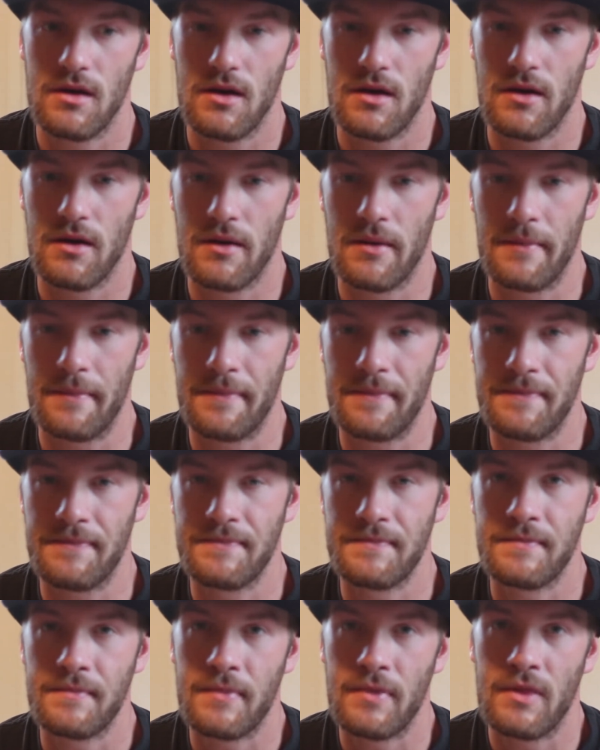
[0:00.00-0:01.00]
I
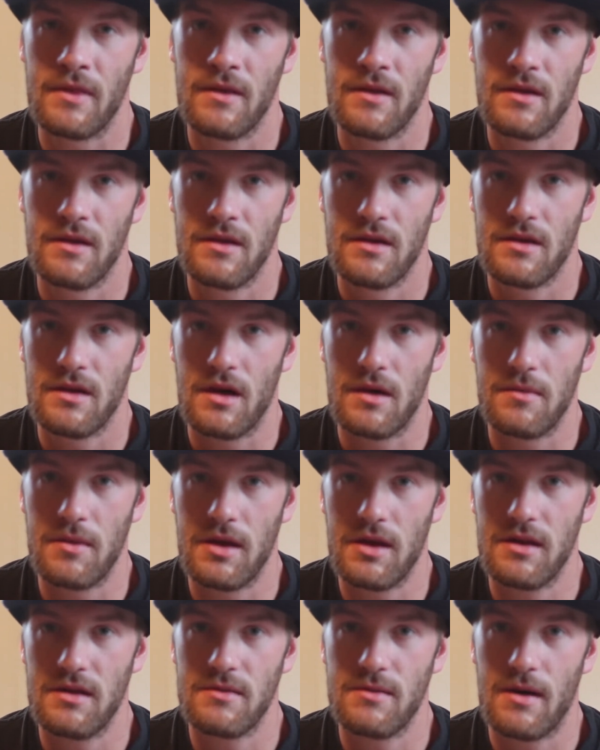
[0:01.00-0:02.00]

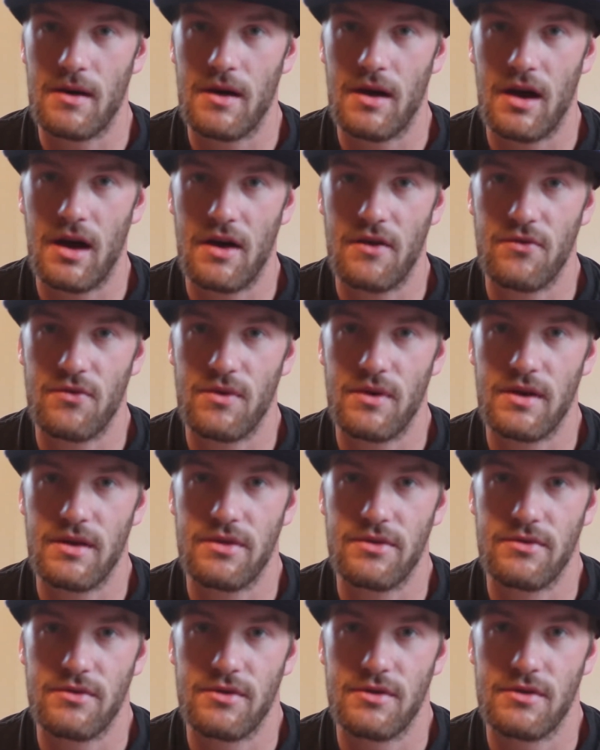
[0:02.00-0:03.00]
made it about halfway
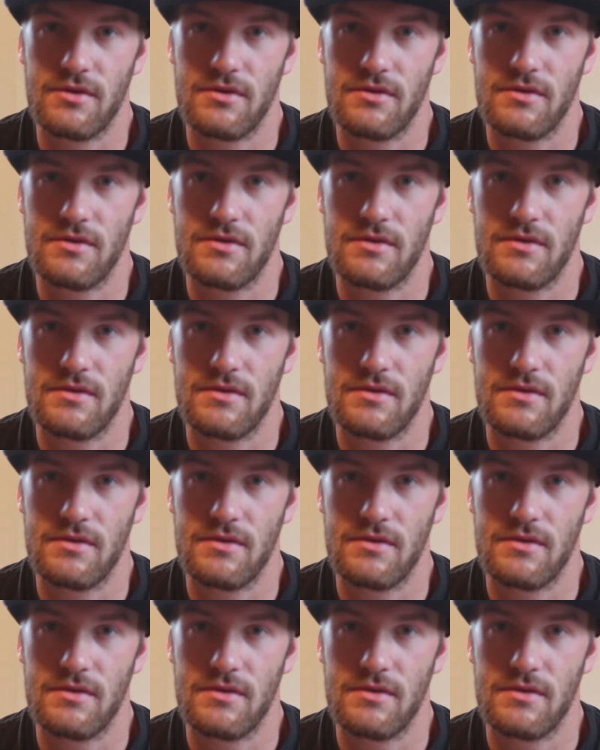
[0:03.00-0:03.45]
through